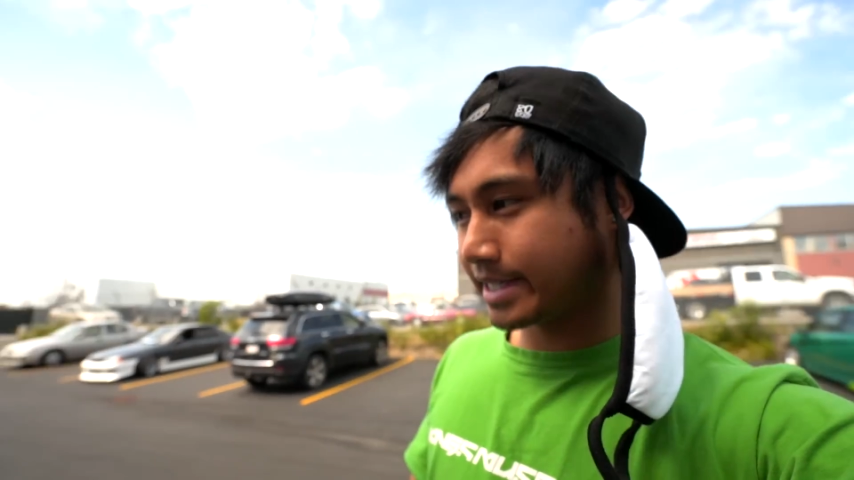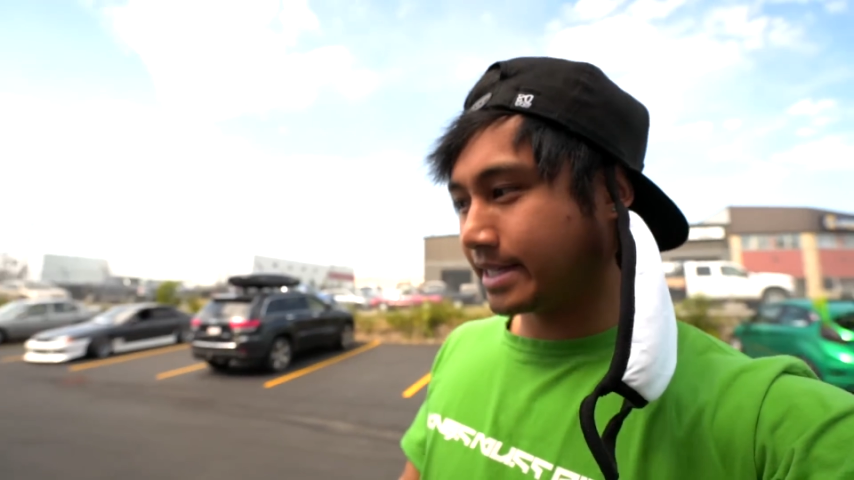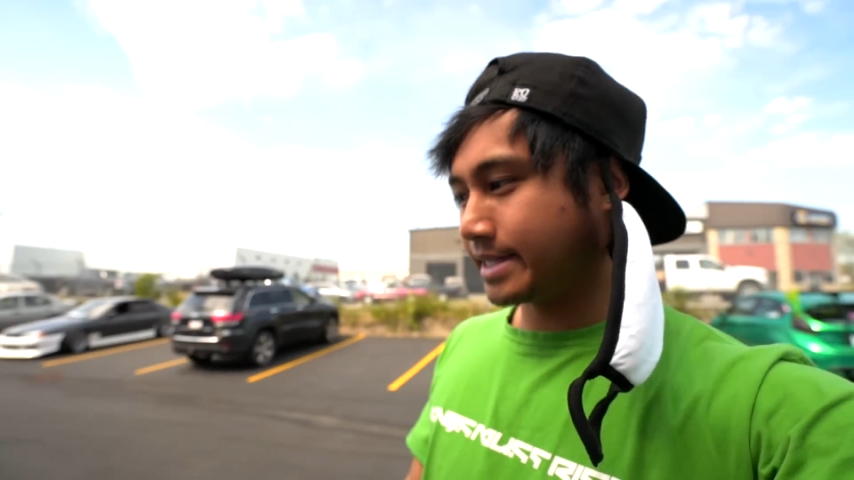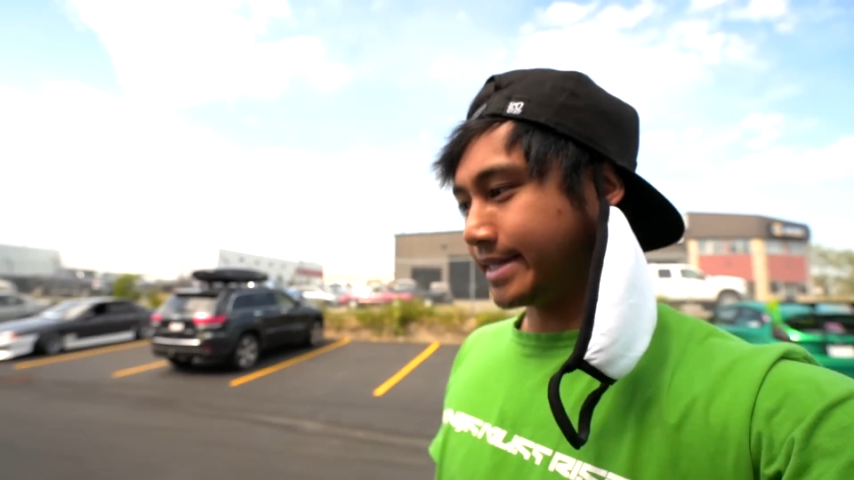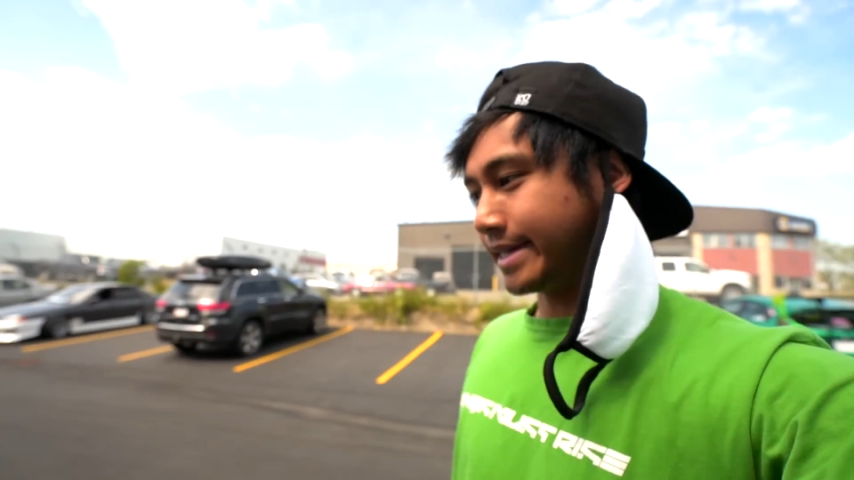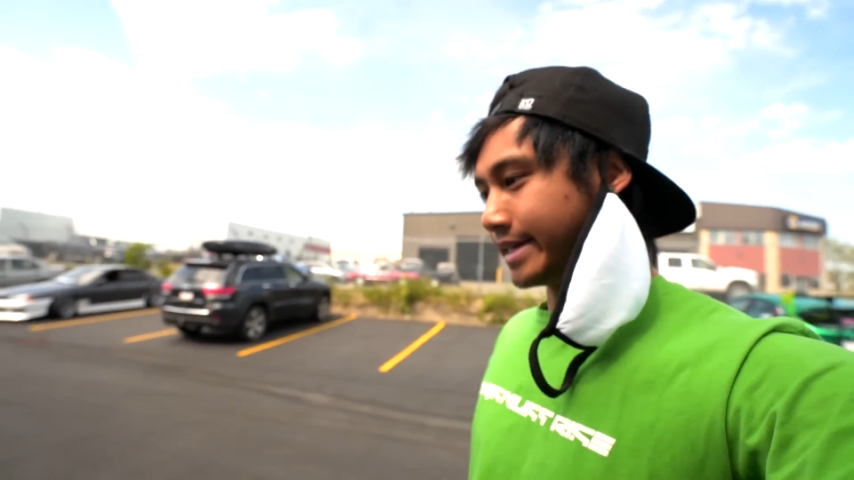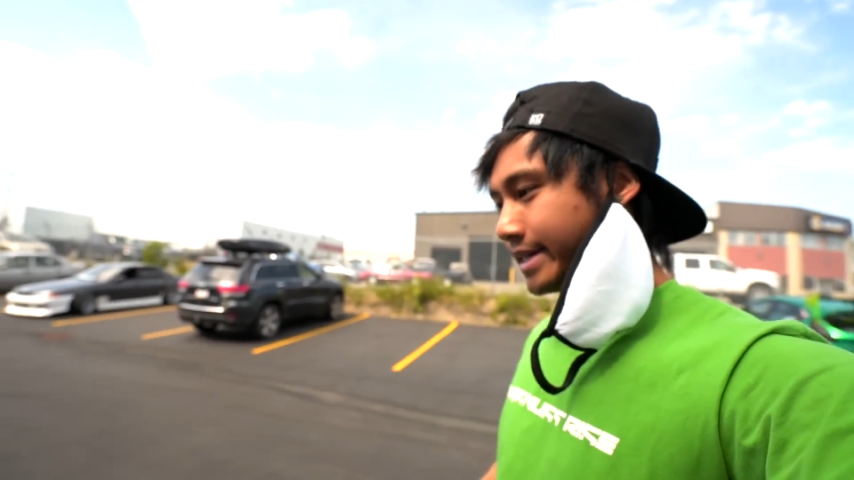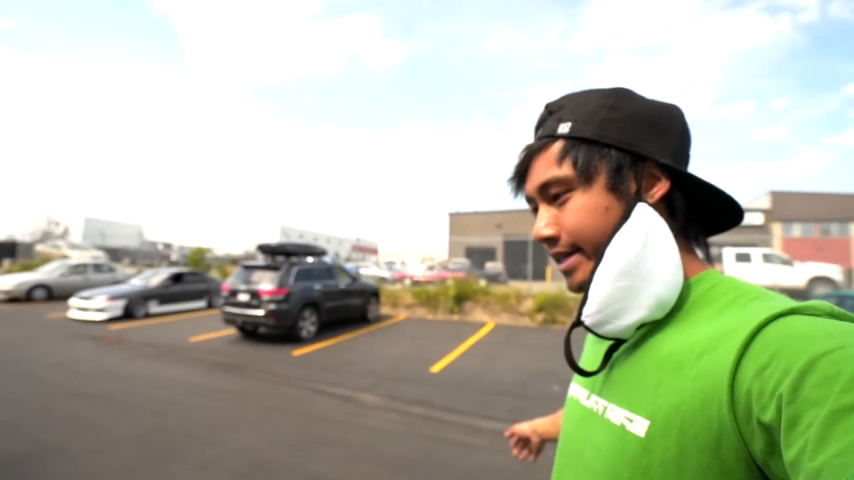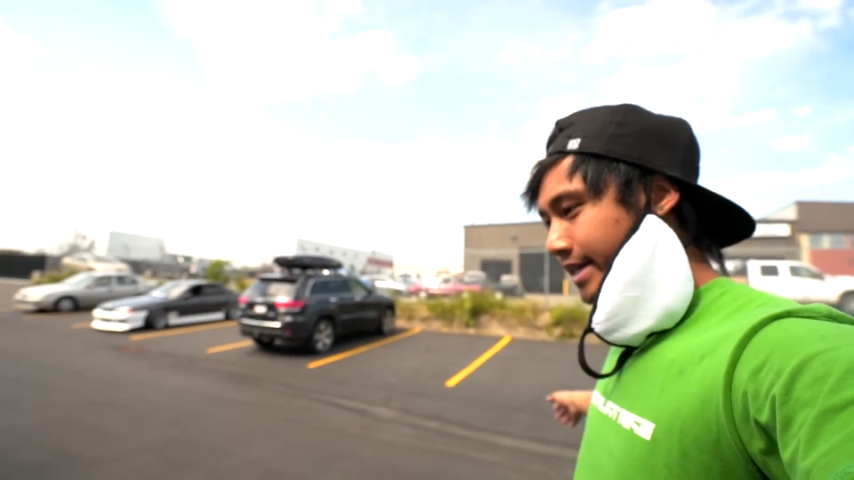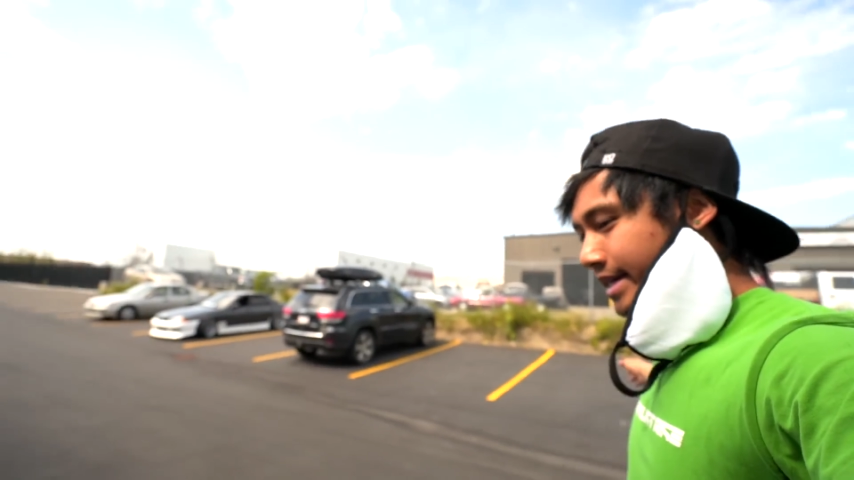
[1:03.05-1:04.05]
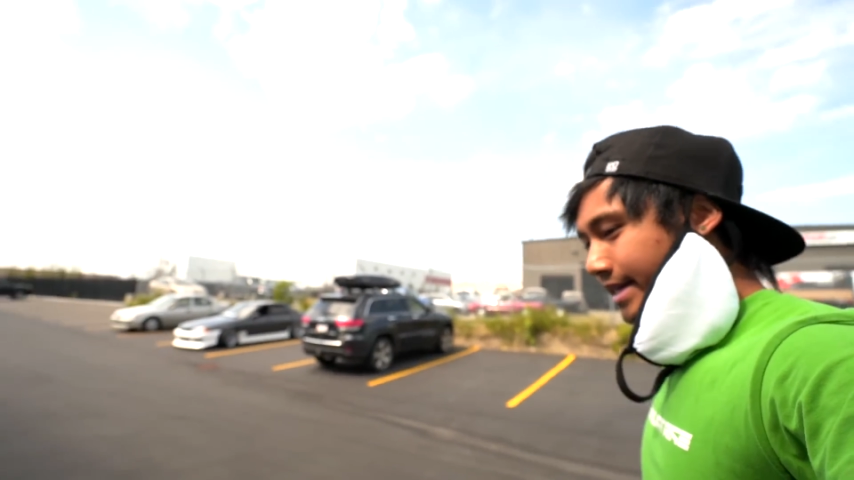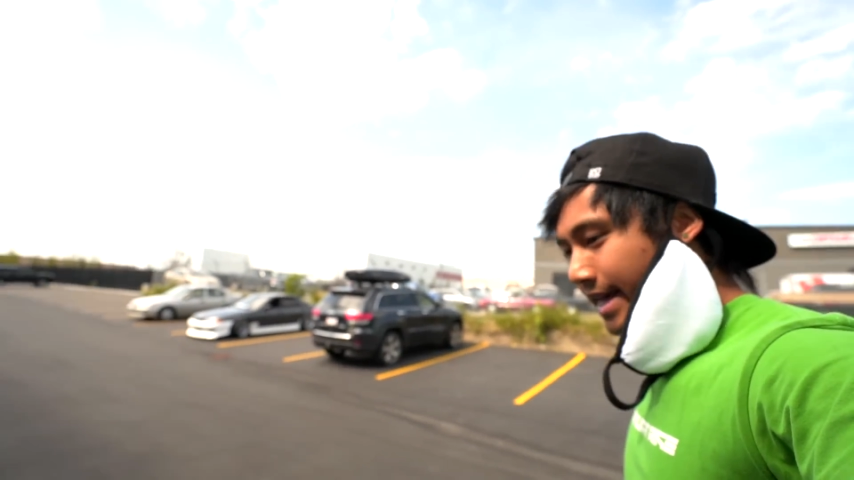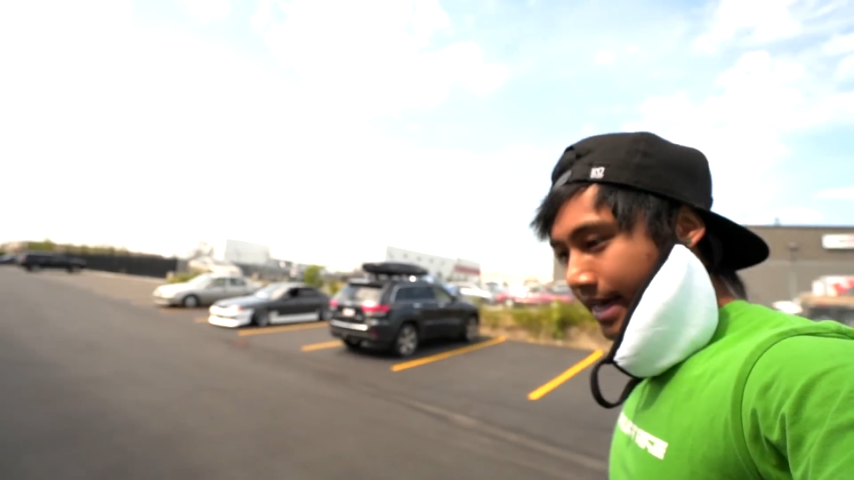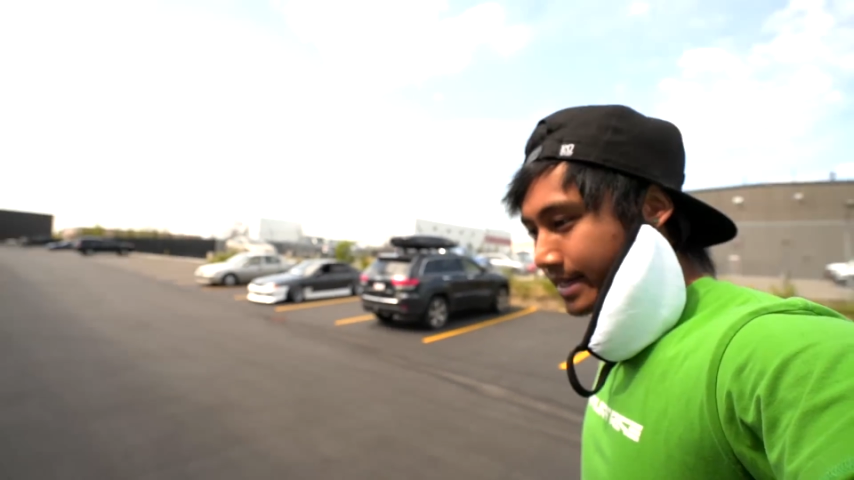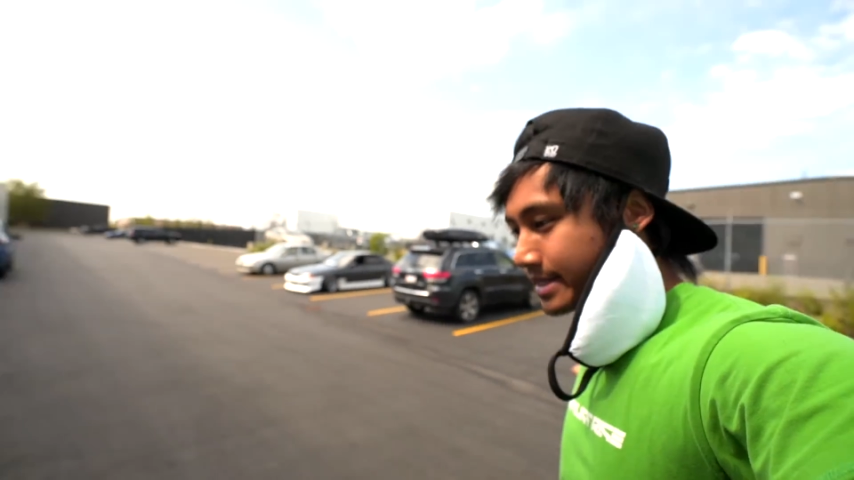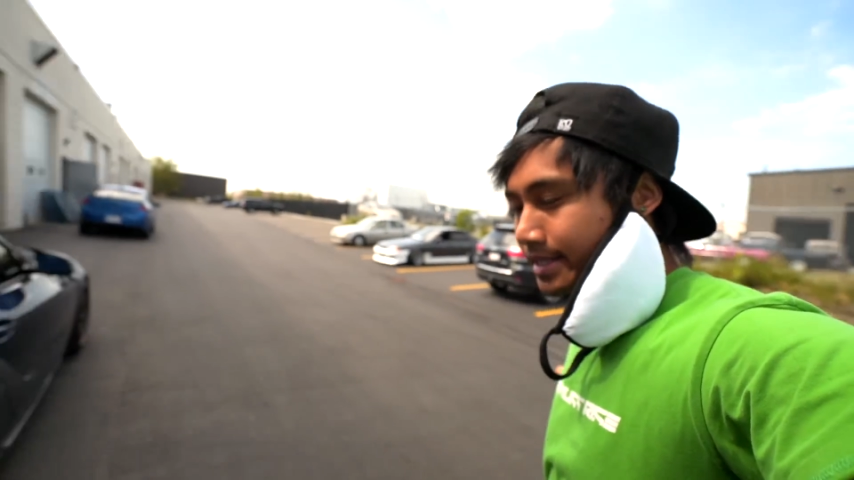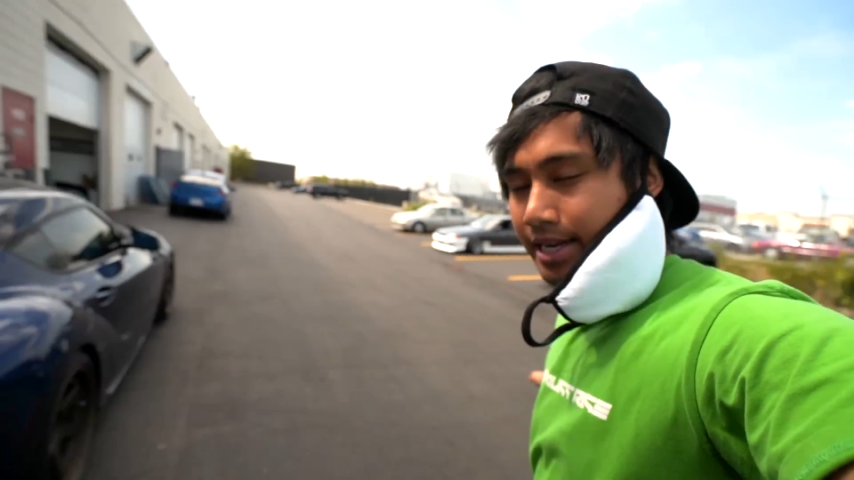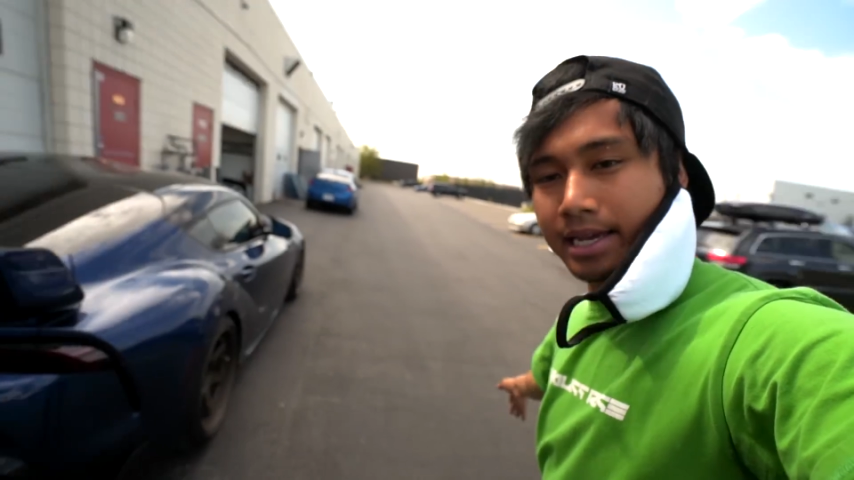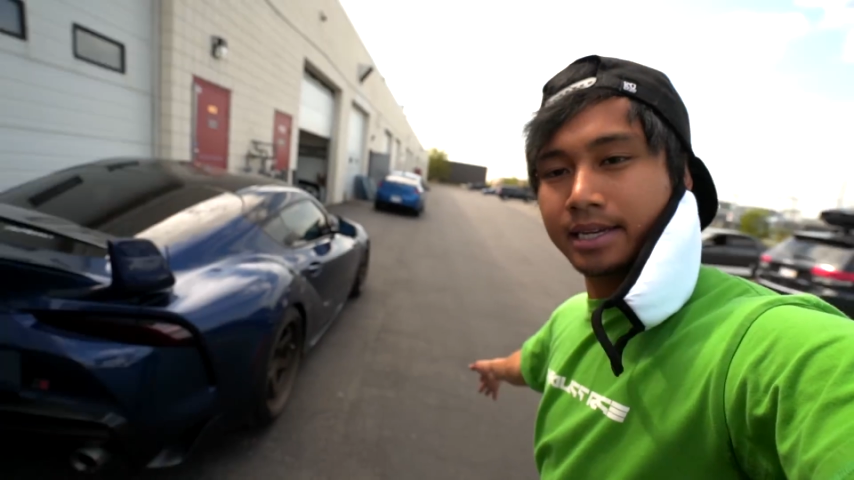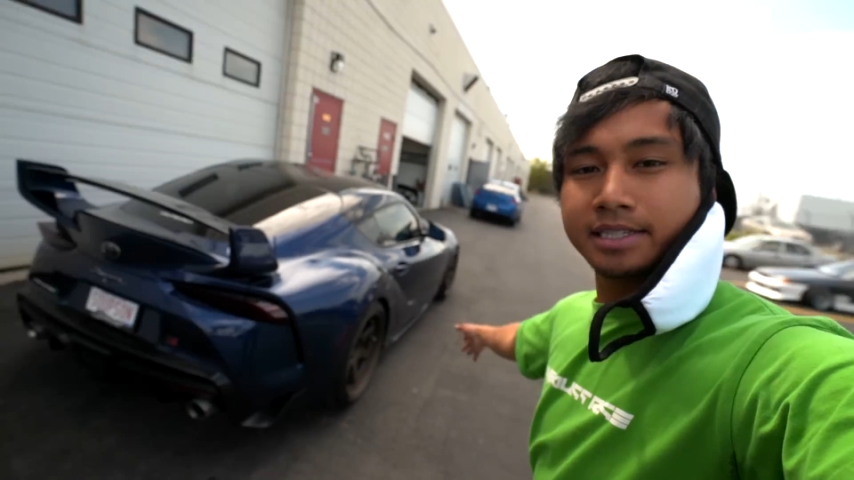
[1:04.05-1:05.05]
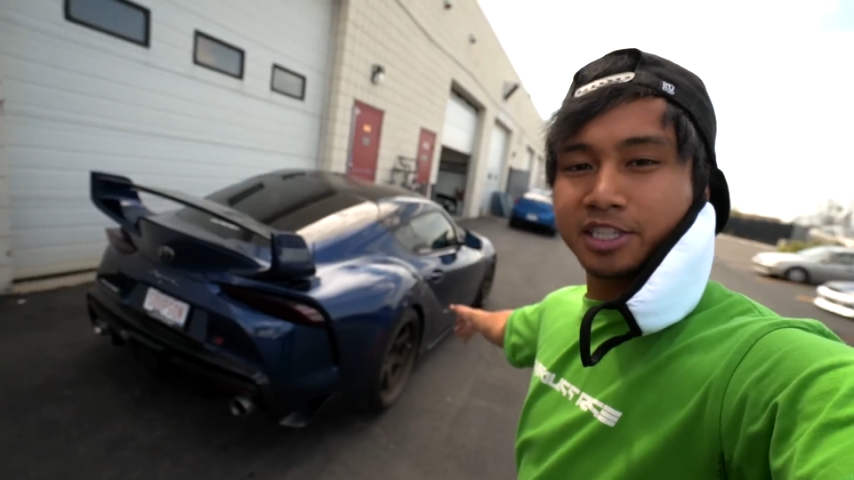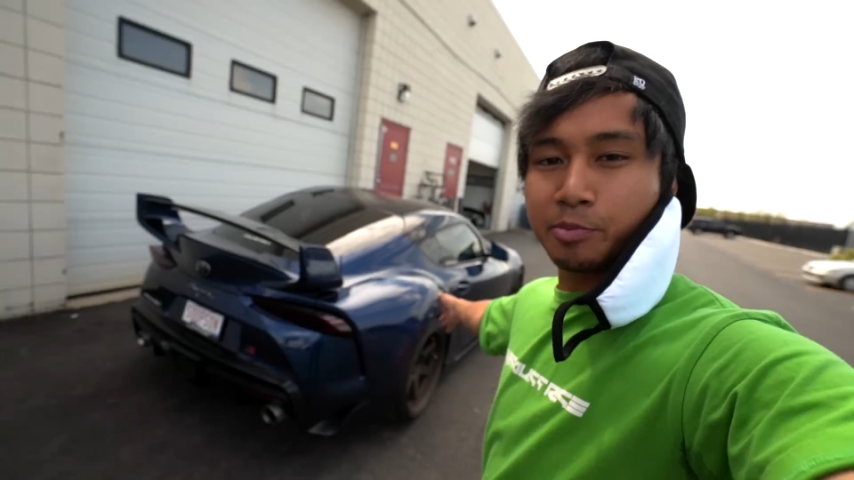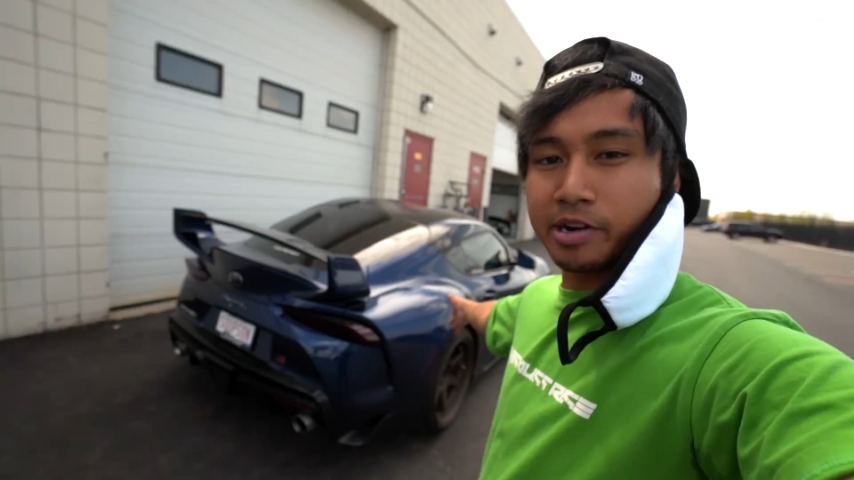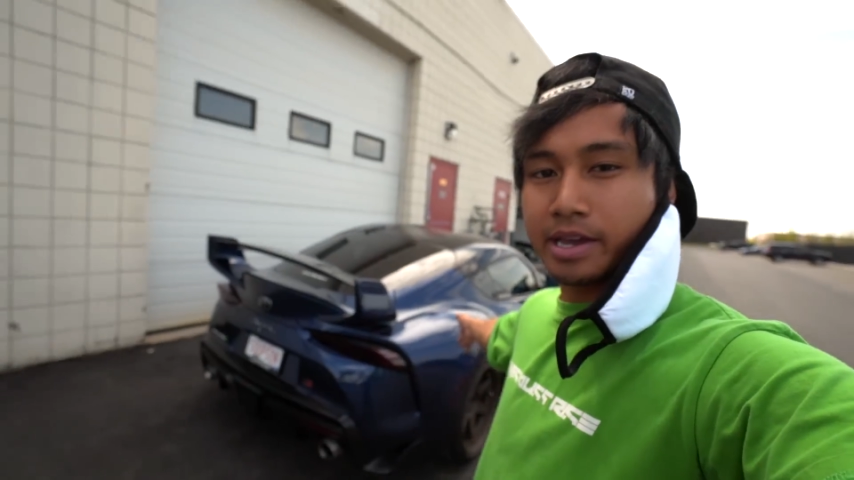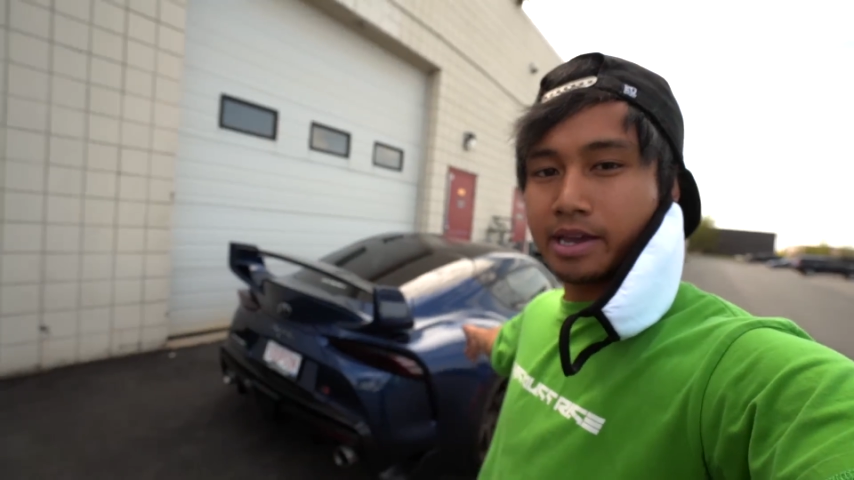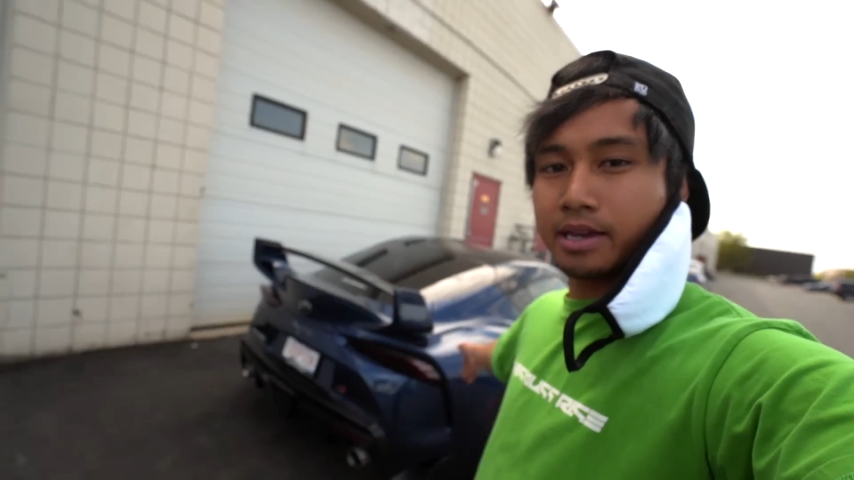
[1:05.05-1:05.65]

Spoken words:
So yeah, today, Super Day,